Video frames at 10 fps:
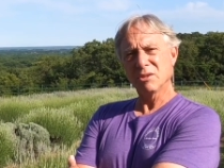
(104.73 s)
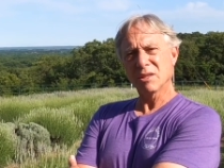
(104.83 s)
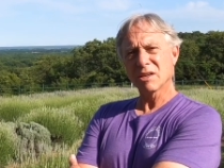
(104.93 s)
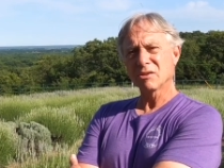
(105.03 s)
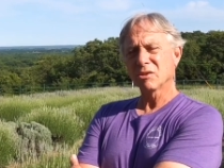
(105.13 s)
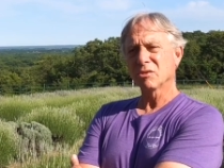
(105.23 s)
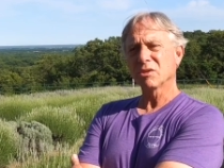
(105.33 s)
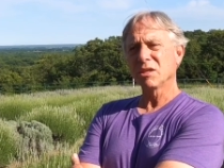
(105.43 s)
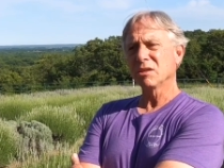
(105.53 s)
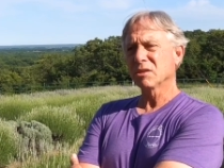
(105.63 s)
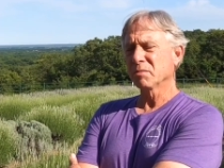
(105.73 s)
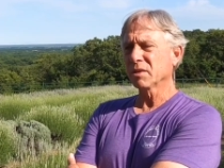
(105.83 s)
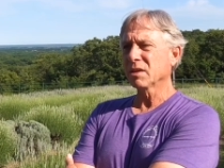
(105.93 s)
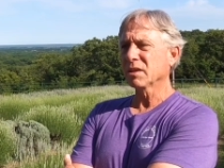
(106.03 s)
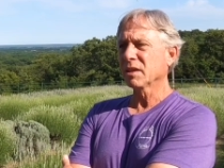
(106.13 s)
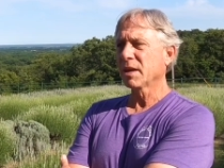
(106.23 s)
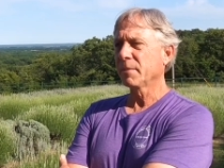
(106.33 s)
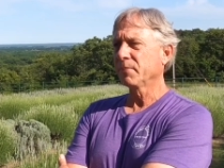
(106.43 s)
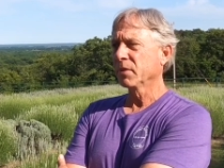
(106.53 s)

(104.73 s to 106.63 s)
2013, something like that.